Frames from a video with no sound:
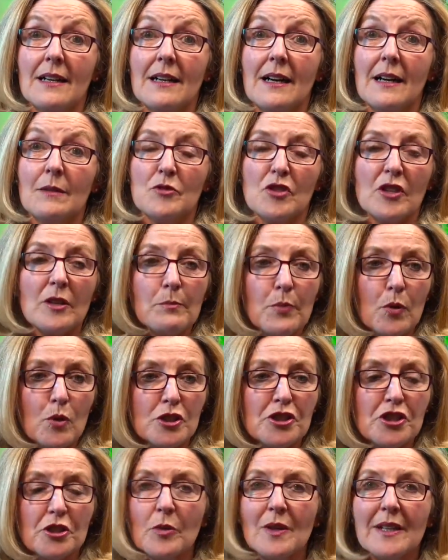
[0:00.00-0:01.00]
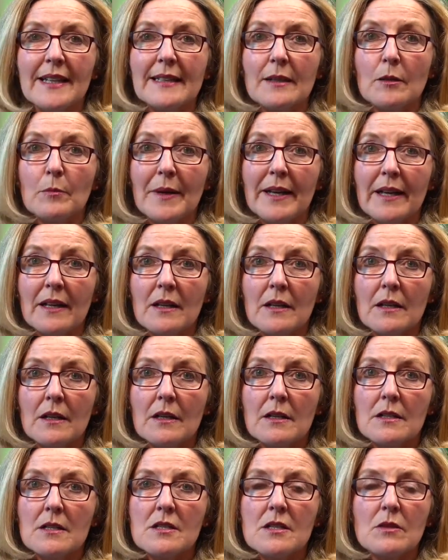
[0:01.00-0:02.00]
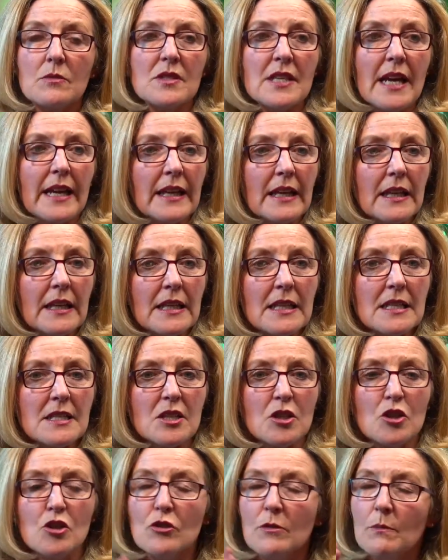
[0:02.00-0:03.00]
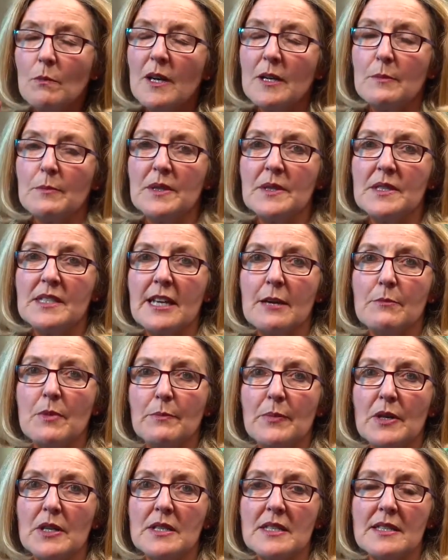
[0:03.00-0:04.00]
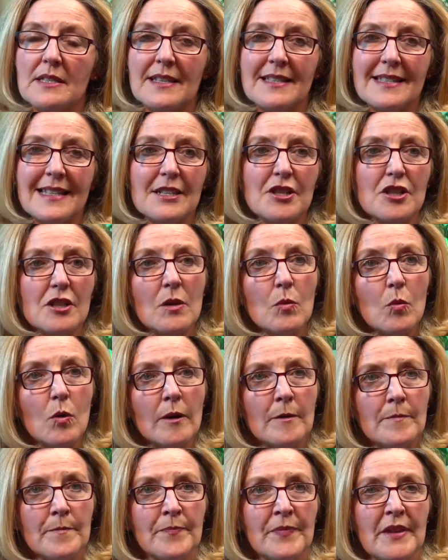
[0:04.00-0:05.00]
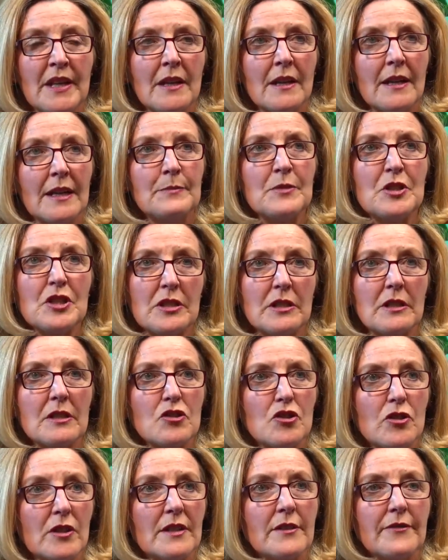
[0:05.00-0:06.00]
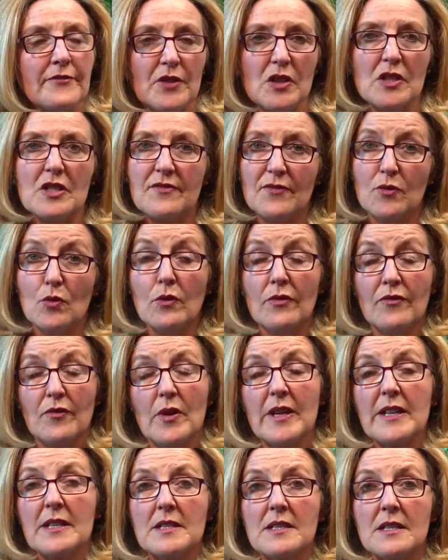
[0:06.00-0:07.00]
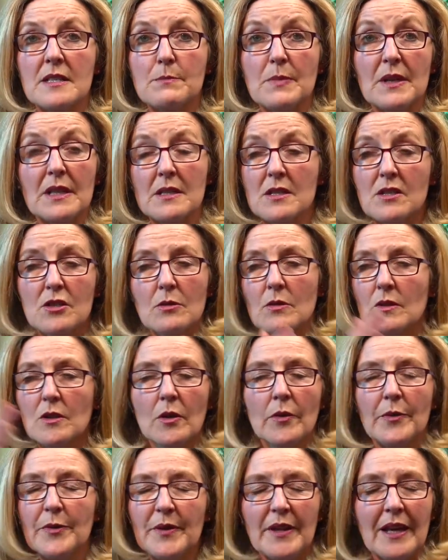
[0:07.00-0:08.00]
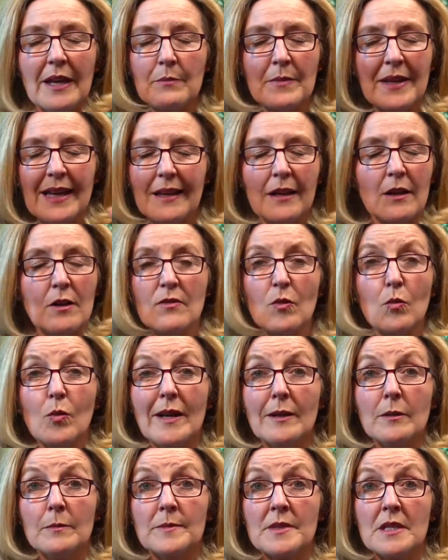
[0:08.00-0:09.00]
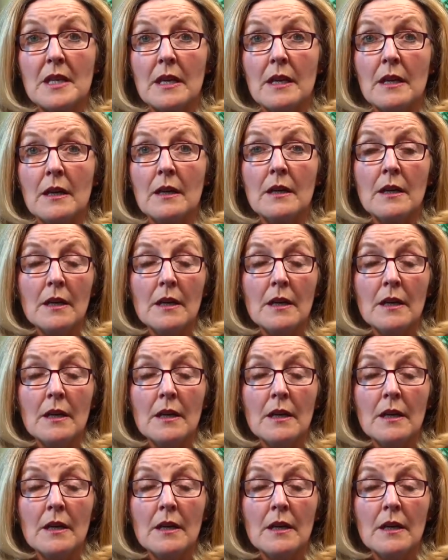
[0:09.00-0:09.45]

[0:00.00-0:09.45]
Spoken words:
I'm trying to push you a little bit. So take it easy. You might be the type of person that says, you know what, I'm just going to try the first 4 phrases, because doing the whole thing, I'm getting overwhelmed here.